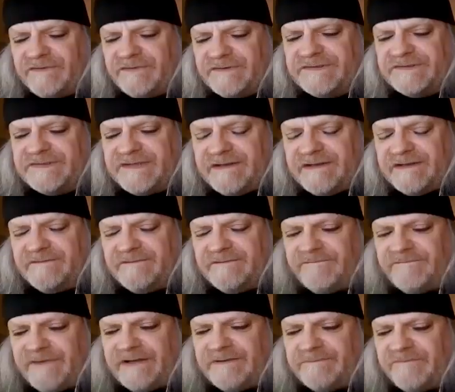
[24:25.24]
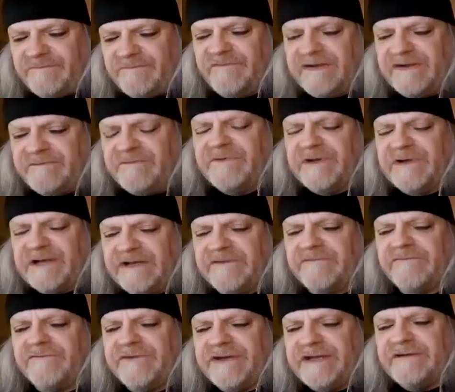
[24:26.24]
understand, Venom really
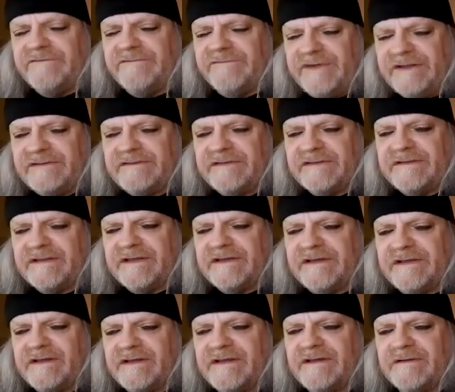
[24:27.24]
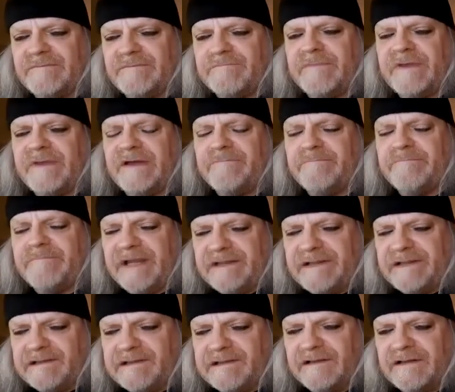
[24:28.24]
reinvented
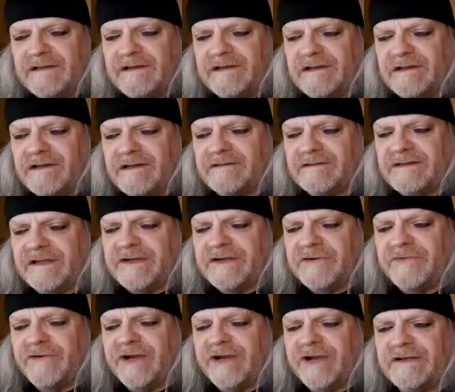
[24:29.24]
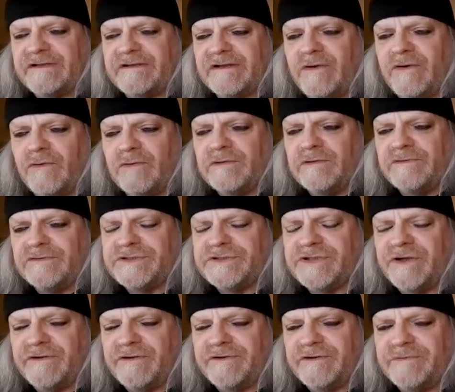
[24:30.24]
metal, and they created a whole new
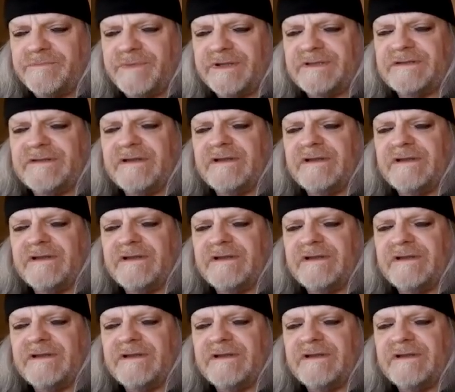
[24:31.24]
genre. But